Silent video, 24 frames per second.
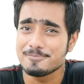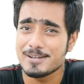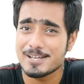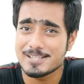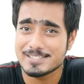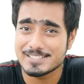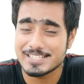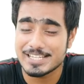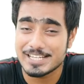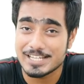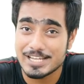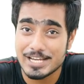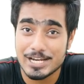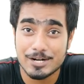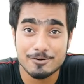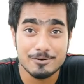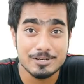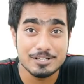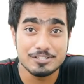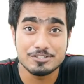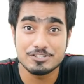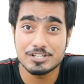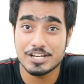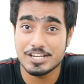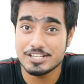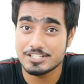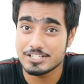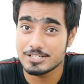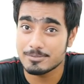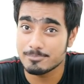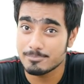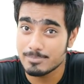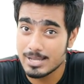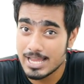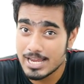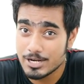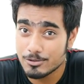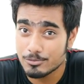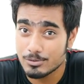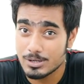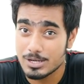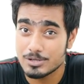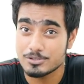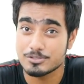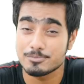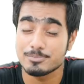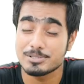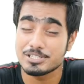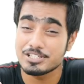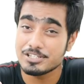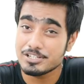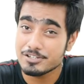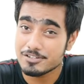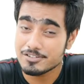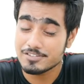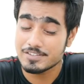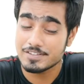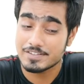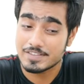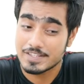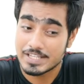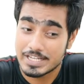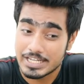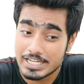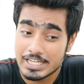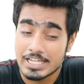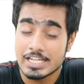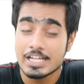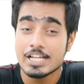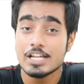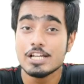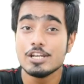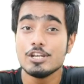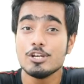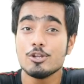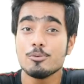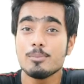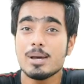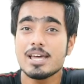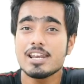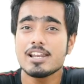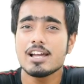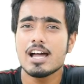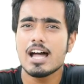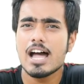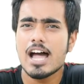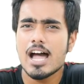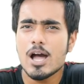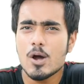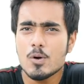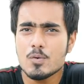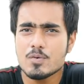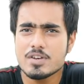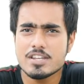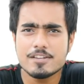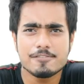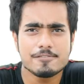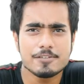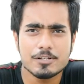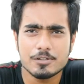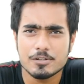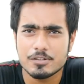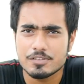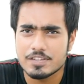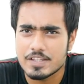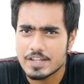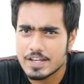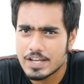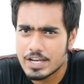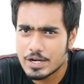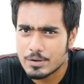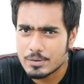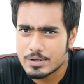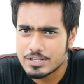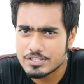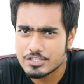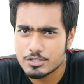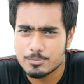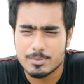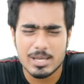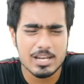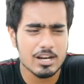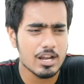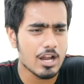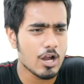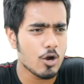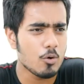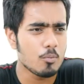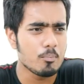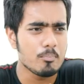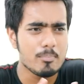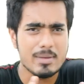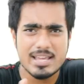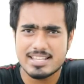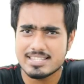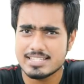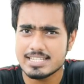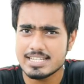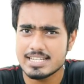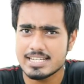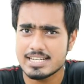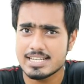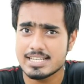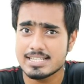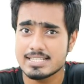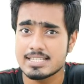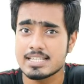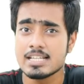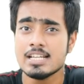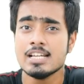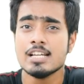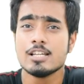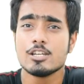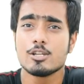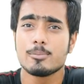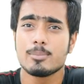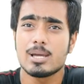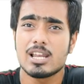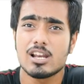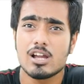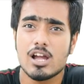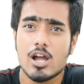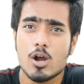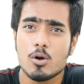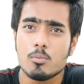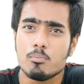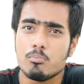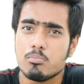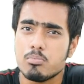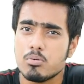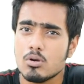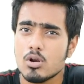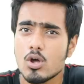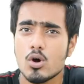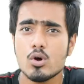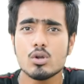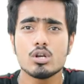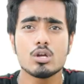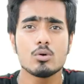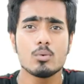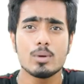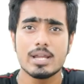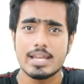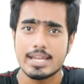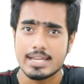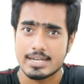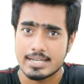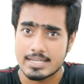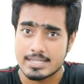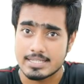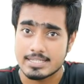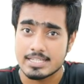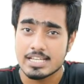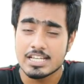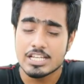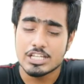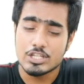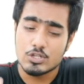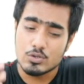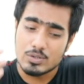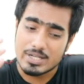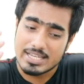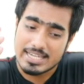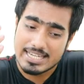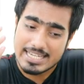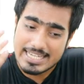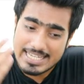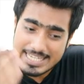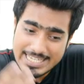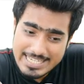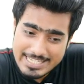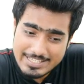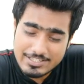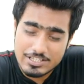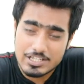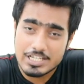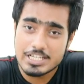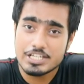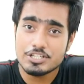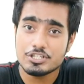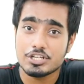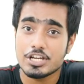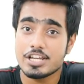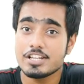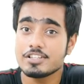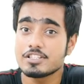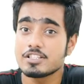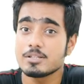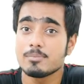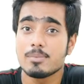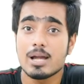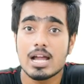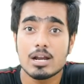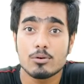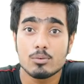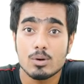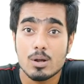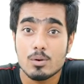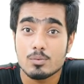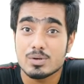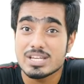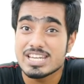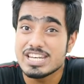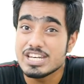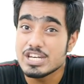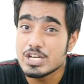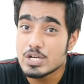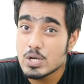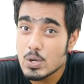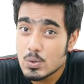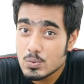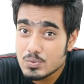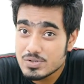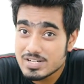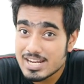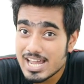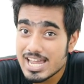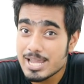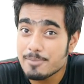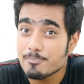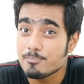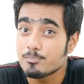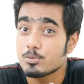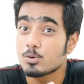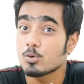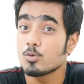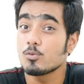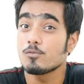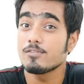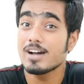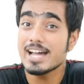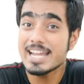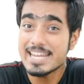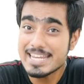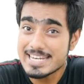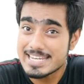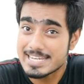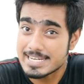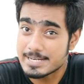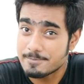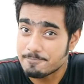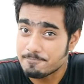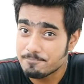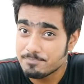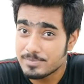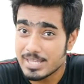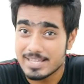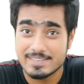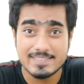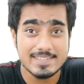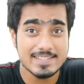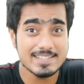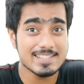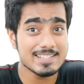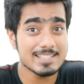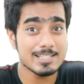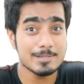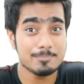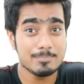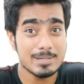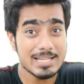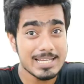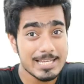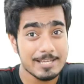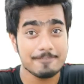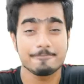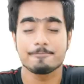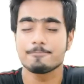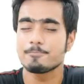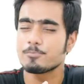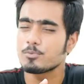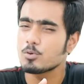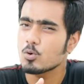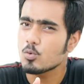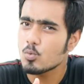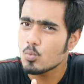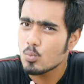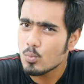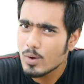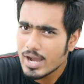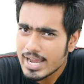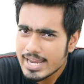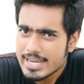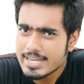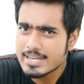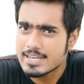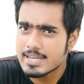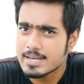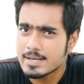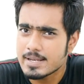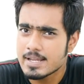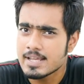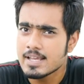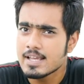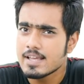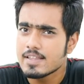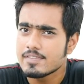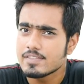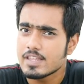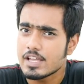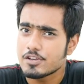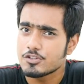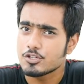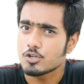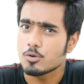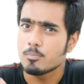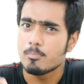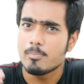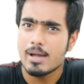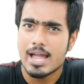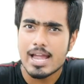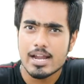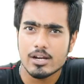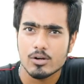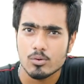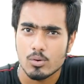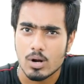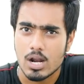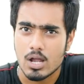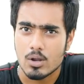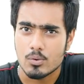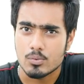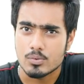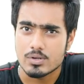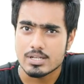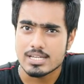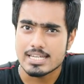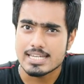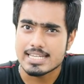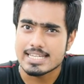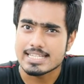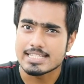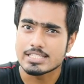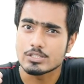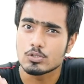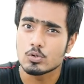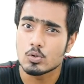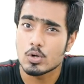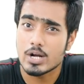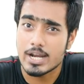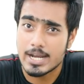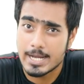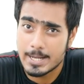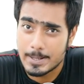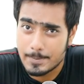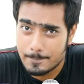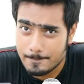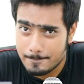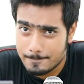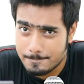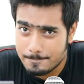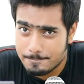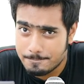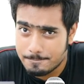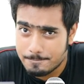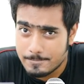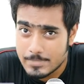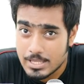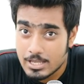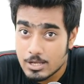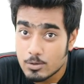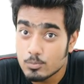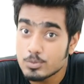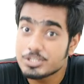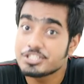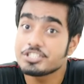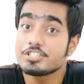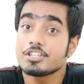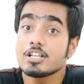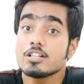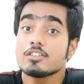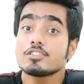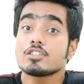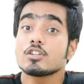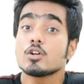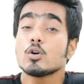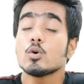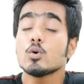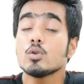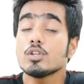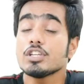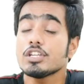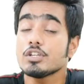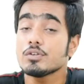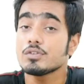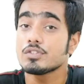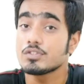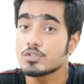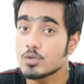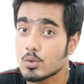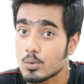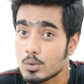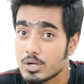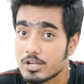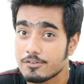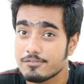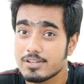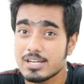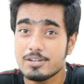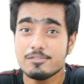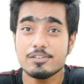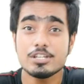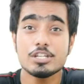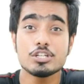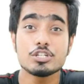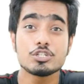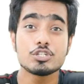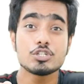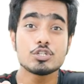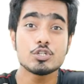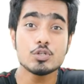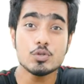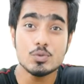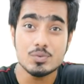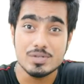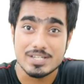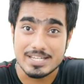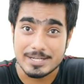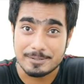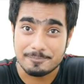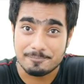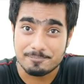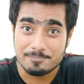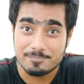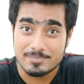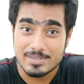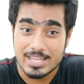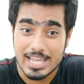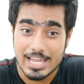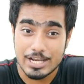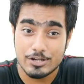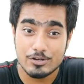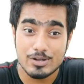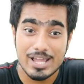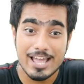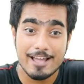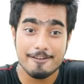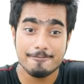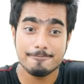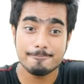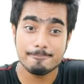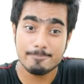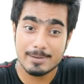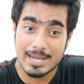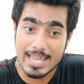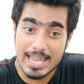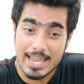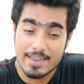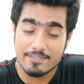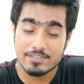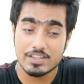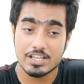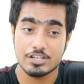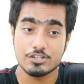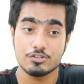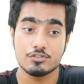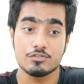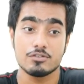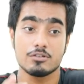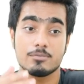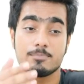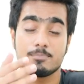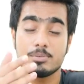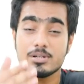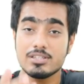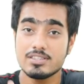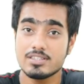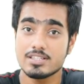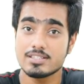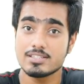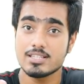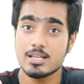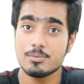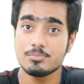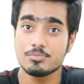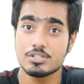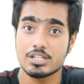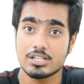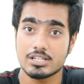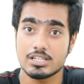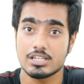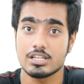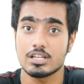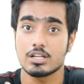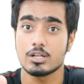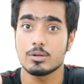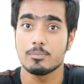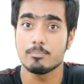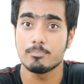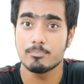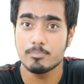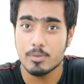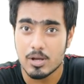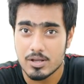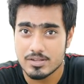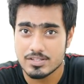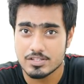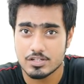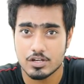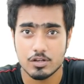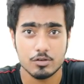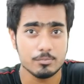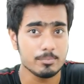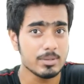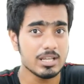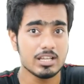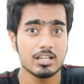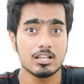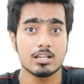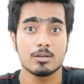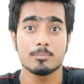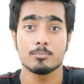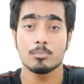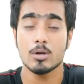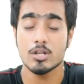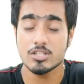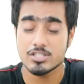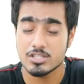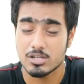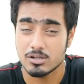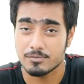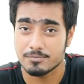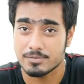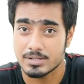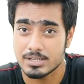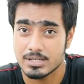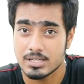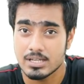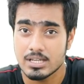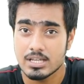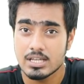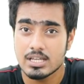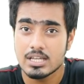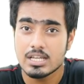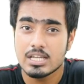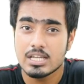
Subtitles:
masking hair and changing backgrounds, but here's the thing. No matter how difficult the hair is, no matter how messy it is, no matter how blown away it is, you can easily change the background in no time provided, and this is a big if, provided that your background is gray. Which tells a whole new story. Whenever you're shooting and you have planned that you'll put the subject in a composite or make a composite of it,